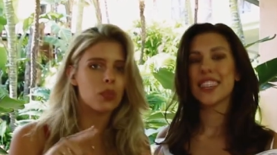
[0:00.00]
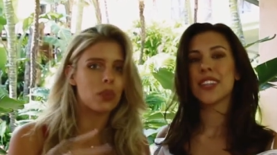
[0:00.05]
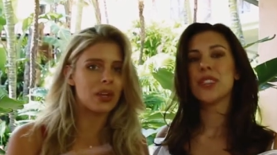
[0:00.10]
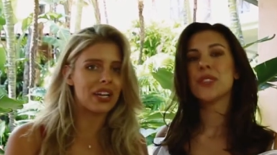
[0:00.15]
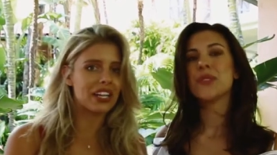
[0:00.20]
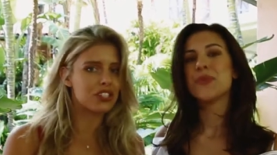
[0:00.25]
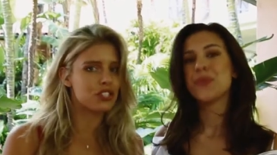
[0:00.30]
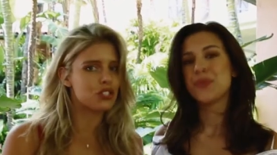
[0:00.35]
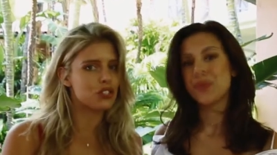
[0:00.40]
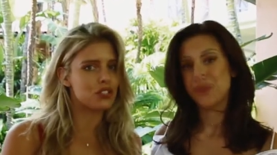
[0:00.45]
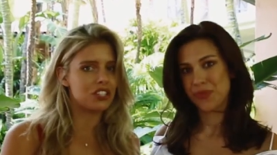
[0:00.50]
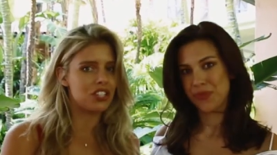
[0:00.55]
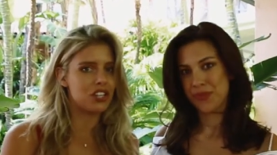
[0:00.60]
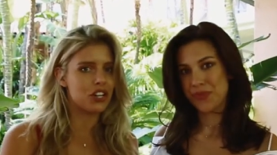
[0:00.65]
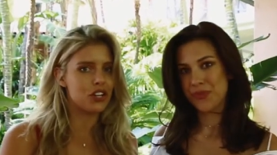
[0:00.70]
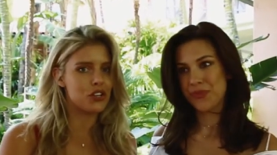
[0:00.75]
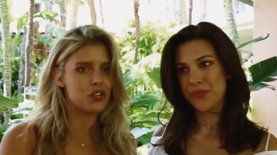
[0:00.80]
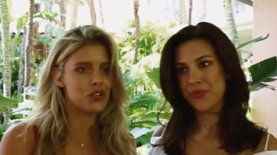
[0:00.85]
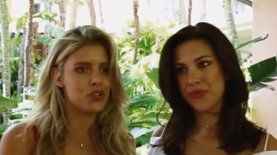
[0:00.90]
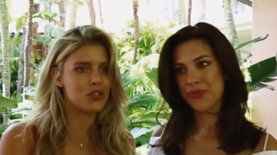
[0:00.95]
Speaker 1: Wig
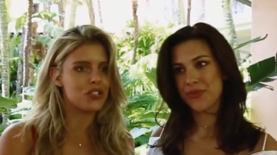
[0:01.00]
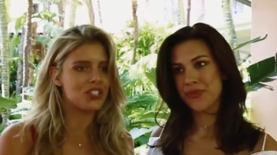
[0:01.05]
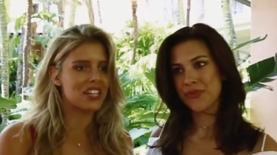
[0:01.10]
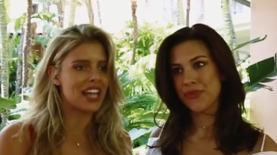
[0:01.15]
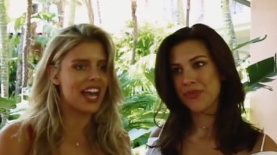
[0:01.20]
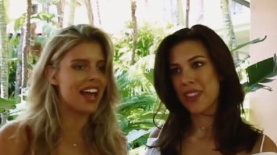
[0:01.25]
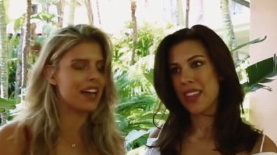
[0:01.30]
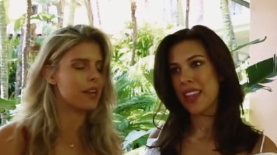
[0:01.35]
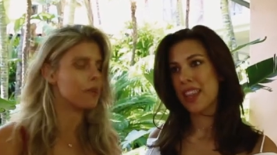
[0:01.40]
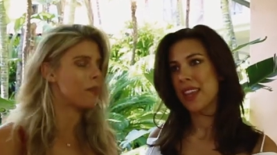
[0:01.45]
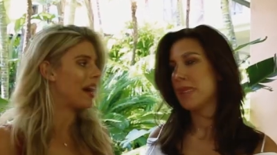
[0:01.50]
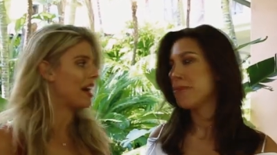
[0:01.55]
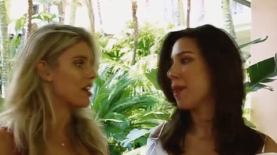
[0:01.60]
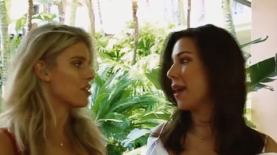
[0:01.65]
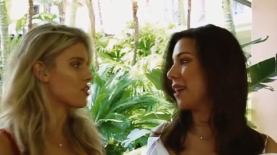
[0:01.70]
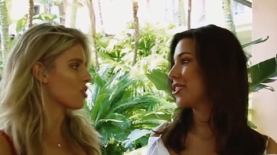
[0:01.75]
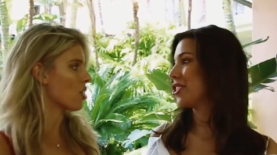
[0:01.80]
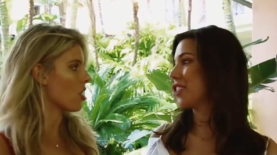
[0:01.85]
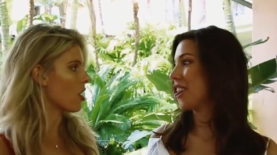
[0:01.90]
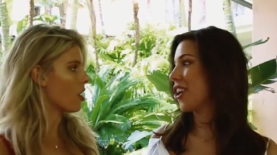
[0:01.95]
Studios, and By
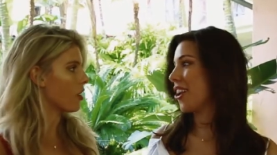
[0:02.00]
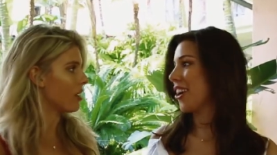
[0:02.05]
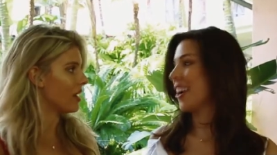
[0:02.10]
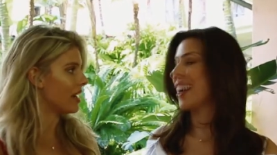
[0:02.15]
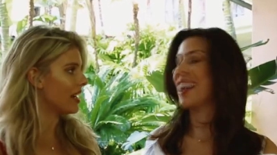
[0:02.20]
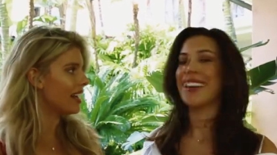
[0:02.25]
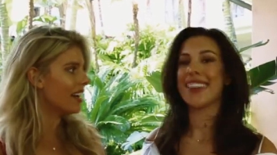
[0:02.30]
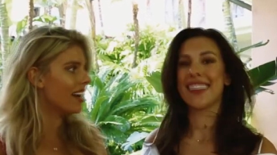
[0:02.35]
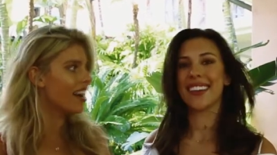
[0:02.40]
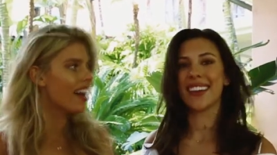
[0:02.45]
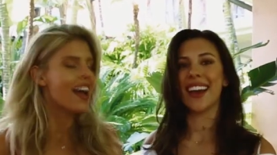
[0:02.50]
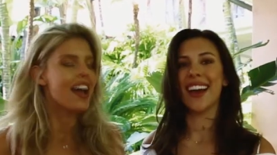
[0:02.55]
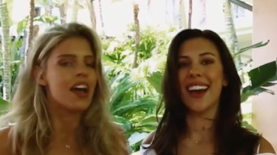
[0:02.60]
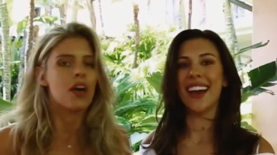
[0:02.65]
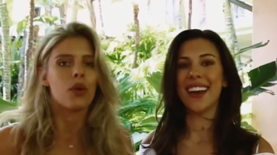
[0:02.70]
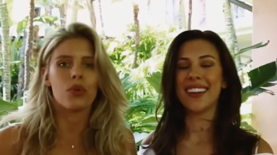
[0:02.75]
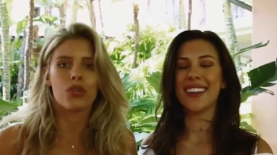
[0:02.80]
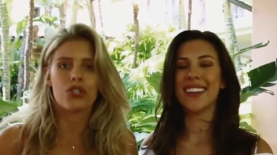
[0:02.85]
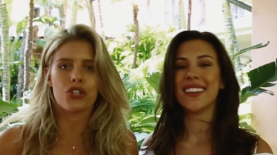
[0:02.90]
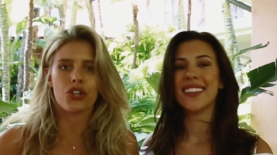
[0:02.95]
Chari,
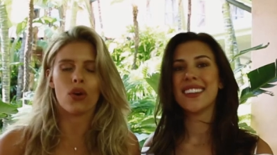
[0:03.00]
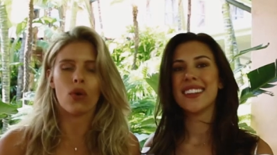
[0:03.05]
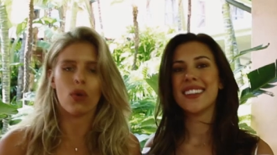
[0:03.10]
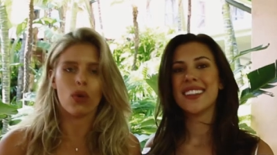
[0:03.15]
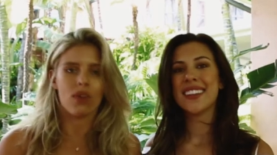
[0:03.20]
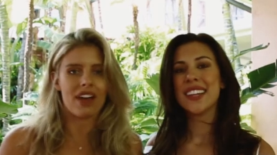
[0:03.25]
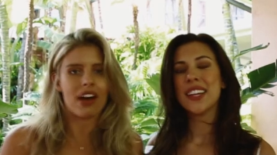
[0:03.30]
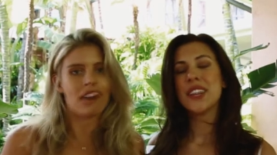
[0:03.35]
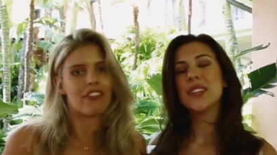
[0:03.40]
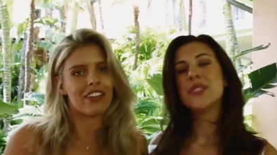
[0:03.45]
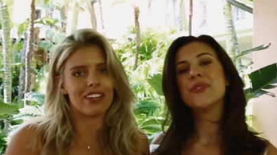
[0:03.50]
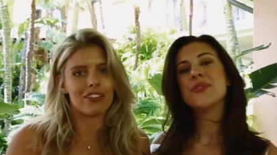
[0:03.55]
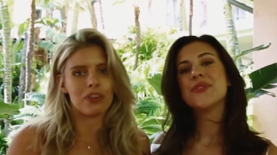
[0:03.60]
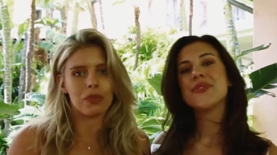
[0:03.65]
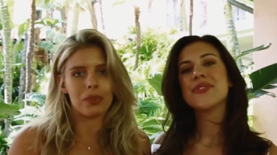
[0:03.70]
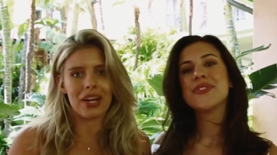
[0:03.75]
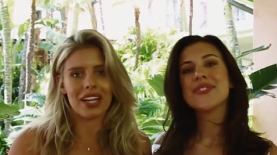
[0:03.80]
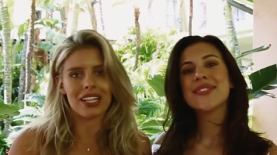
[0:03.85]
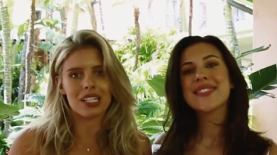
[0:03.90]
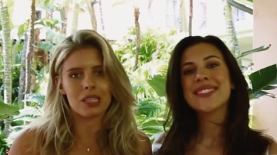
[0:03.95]
yeah. which are all of our favorite
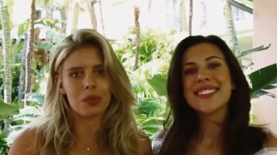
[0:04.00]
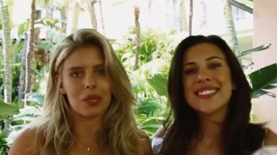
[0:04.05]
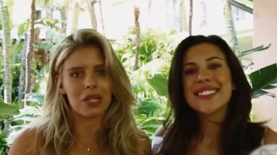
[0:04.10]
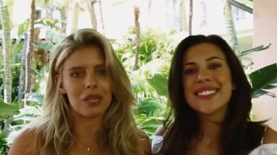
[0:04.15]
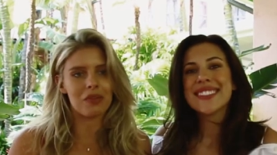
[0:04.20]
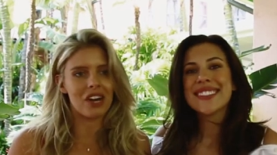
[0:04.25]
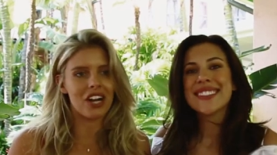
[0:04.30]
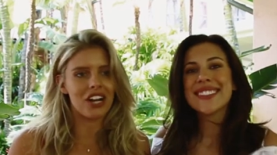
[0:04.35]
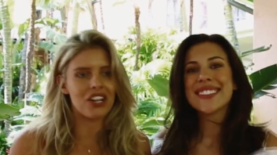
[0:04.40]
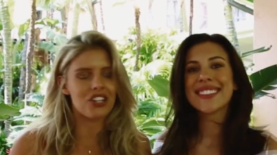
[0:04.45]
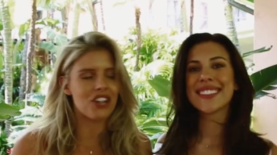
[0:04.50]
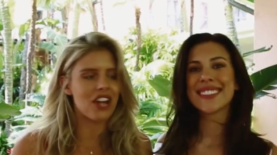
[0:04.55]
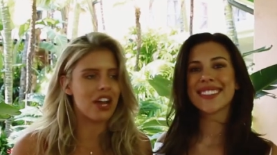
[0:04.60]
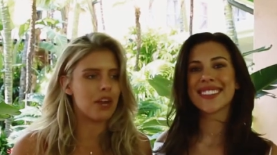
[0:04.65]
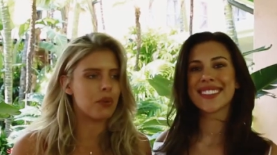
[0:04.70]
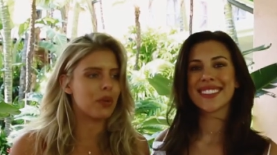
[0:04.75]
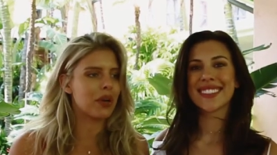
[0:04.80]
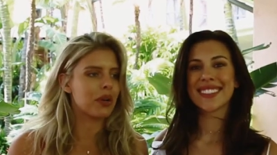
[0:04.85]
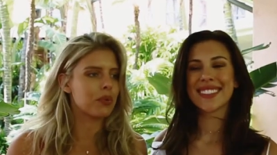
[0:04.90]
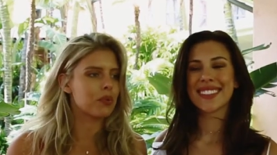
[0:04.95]
brands pretty much.
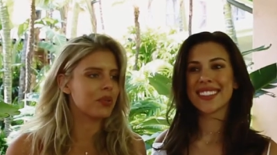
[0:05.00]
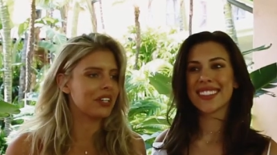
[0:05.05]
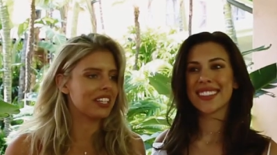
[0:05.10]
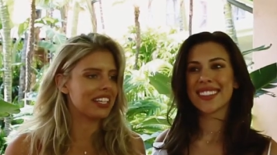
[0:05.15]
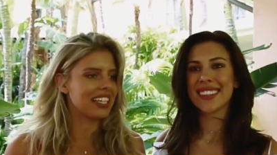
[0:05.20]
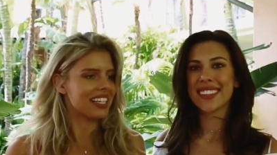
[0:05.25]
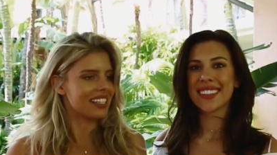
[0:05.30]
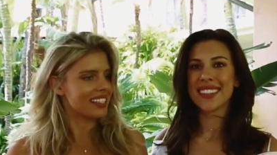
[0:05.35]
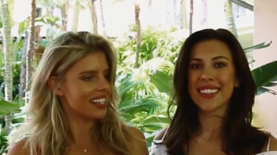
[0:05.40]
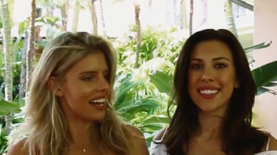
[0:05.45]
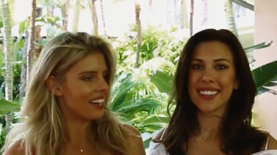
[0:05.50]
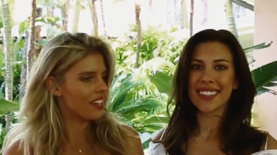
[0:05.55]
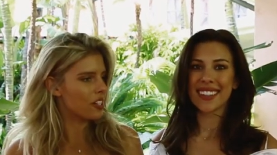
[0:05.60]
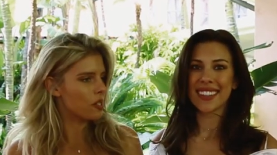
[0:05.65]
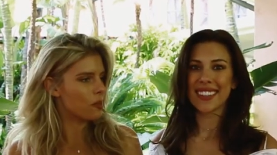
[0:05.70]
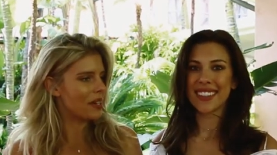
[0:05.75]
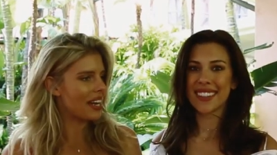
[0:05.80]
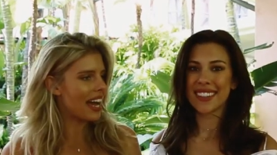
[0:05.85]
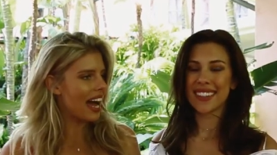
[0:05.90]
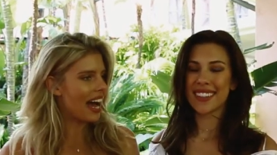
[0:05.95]
And we're really excited
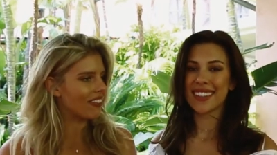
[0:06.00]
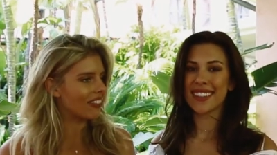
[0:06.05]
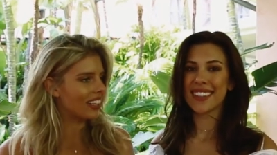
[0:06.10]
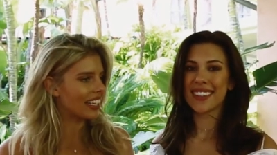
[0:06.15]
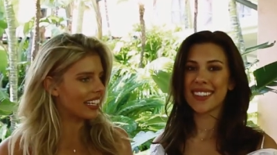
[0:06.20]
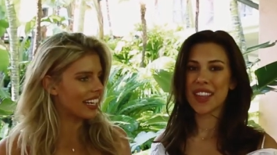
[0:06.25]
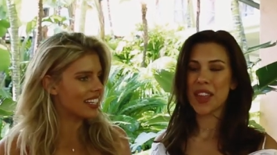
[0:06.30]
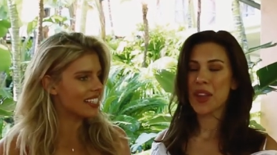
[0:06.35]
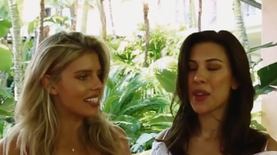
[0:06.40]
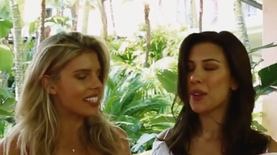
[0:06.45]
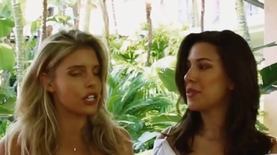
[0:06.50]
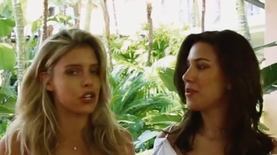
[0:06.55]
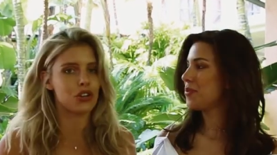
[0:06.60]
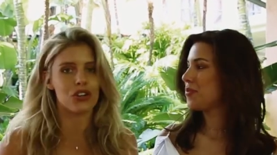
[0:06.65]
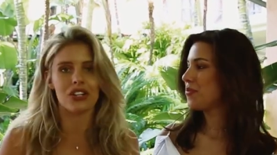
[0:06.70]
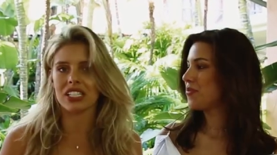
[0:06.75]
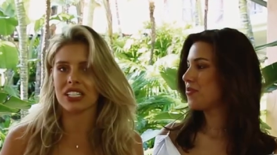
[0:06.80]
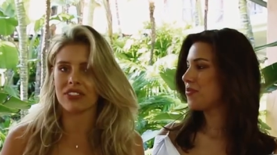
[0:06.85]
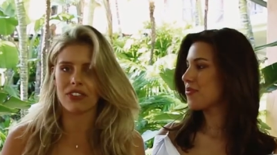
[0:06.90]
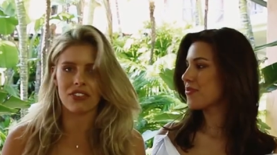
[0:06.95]
to be having a
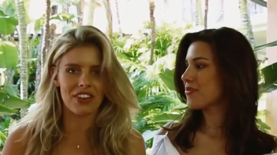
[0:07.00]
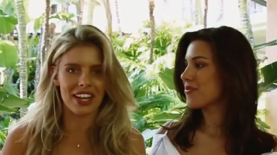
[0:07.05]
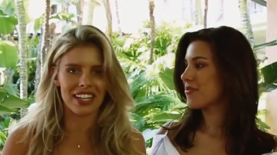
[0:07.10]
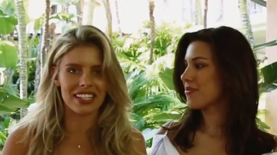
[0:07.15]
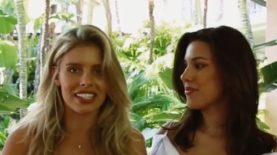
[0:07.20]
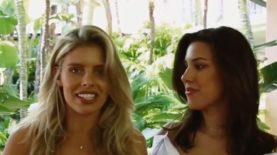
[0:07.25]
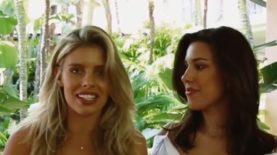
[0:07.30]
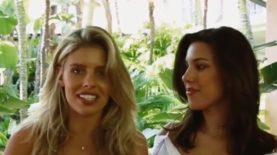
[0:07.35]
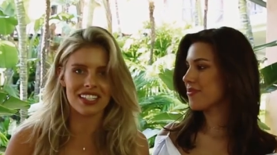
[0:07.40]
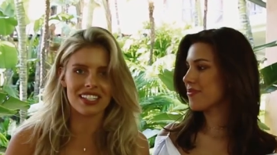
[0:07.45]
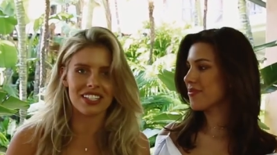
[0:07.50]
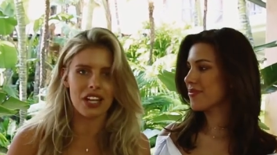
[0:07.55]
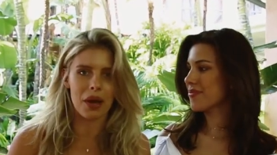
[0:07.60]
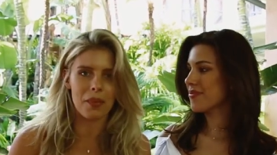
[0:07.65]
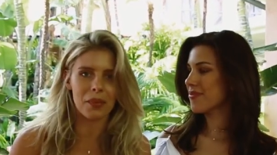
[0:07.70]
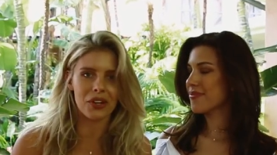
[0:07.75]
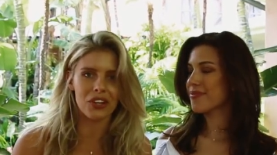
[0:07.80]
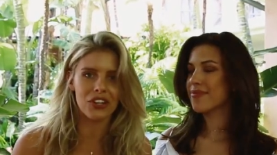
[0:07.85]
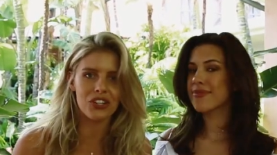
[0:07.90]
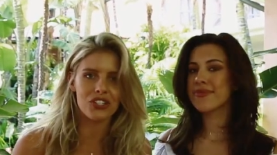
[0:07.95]
series of events this
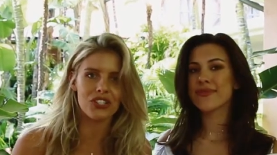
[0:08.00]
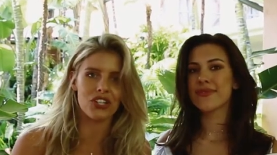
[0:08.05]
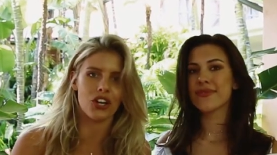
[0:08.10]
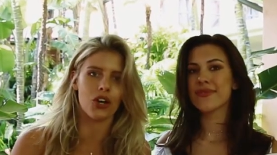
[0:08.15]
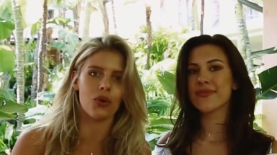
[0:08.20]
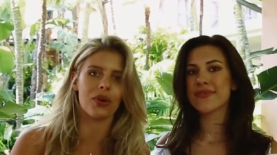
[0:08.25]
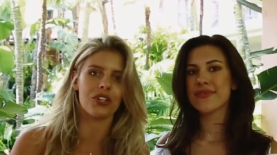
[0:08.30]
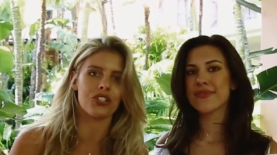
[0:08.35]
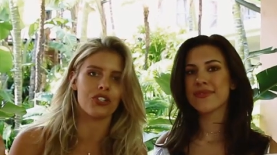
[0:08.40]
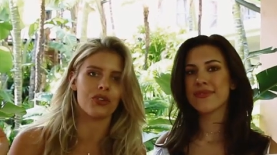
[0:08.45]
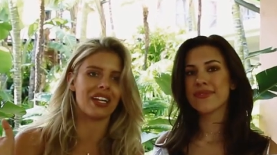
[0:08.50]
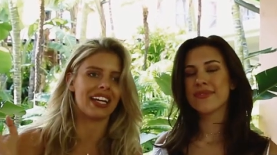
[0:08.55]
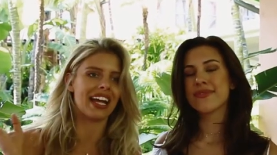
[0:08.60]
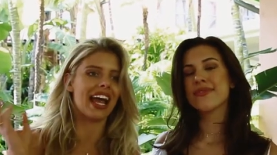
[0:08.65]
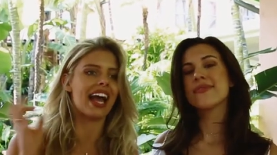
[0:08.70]
summer. So we're doing